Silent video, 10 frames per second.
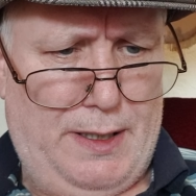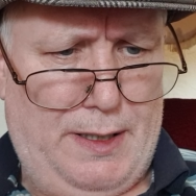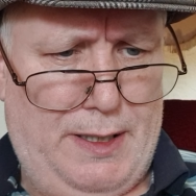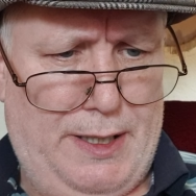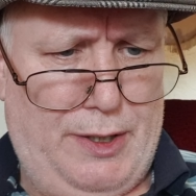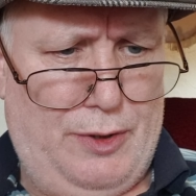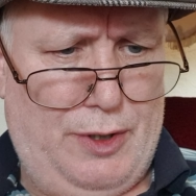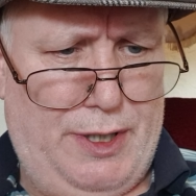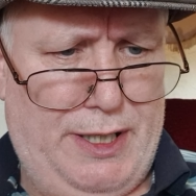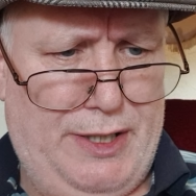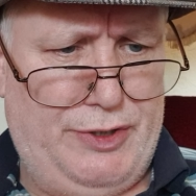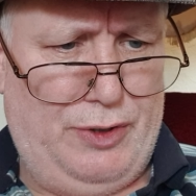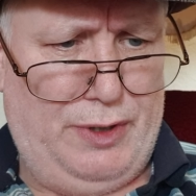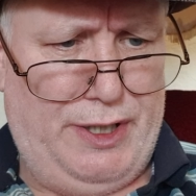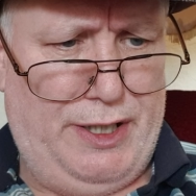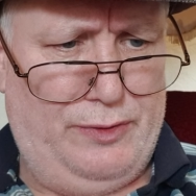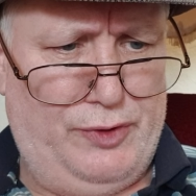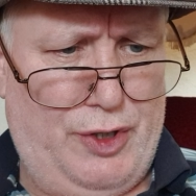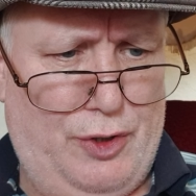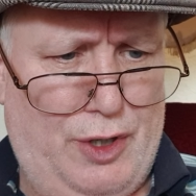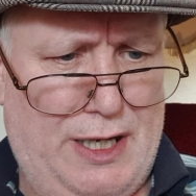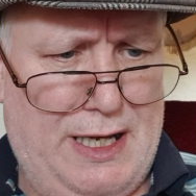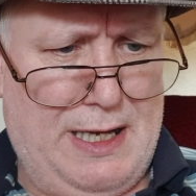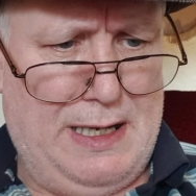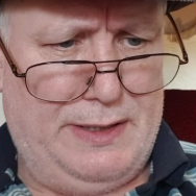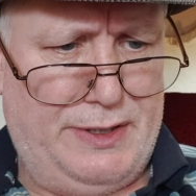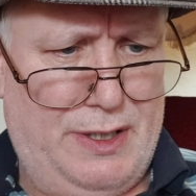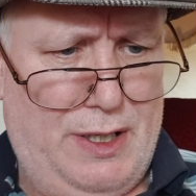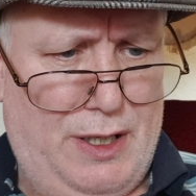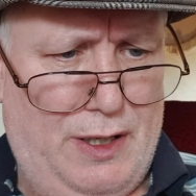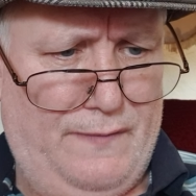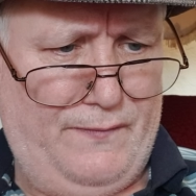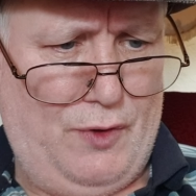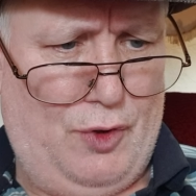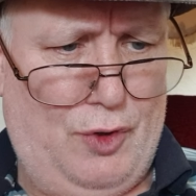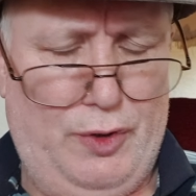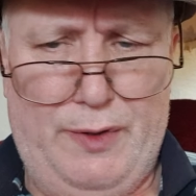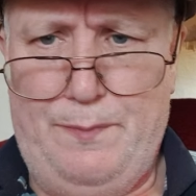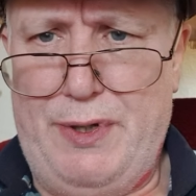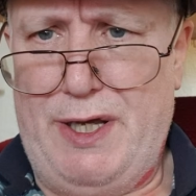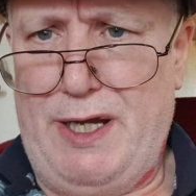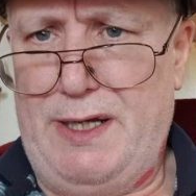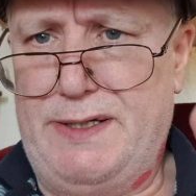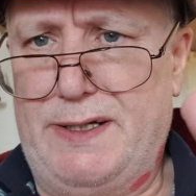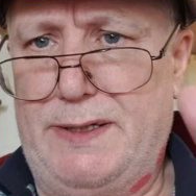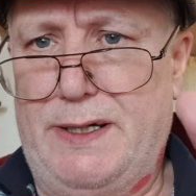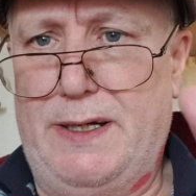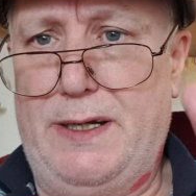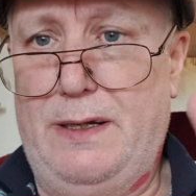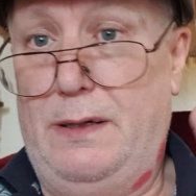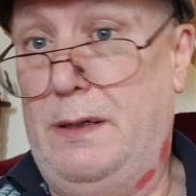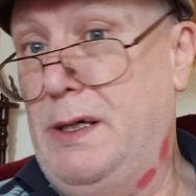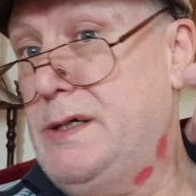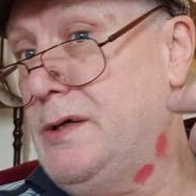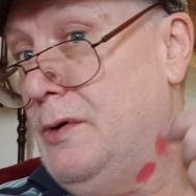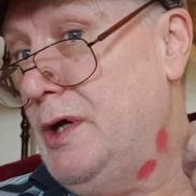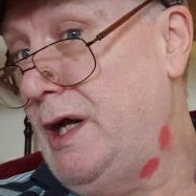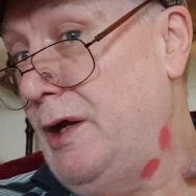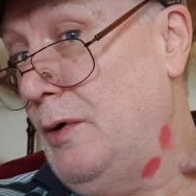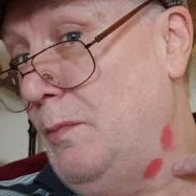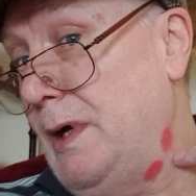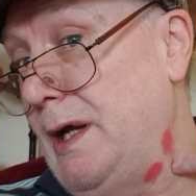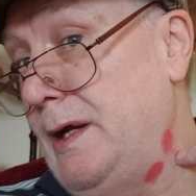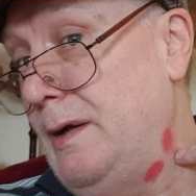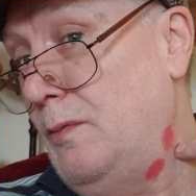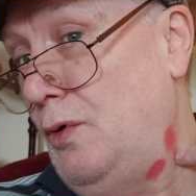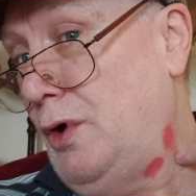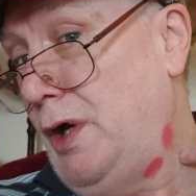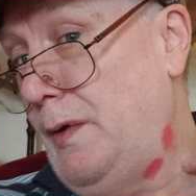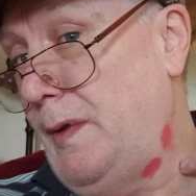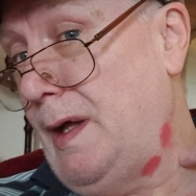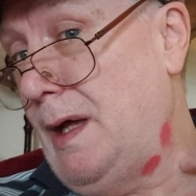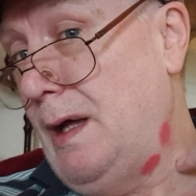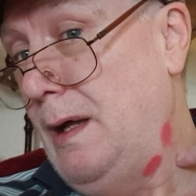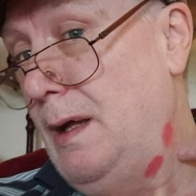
Let your angel heal your art of all the pain today. Needs to heal me. Look at that.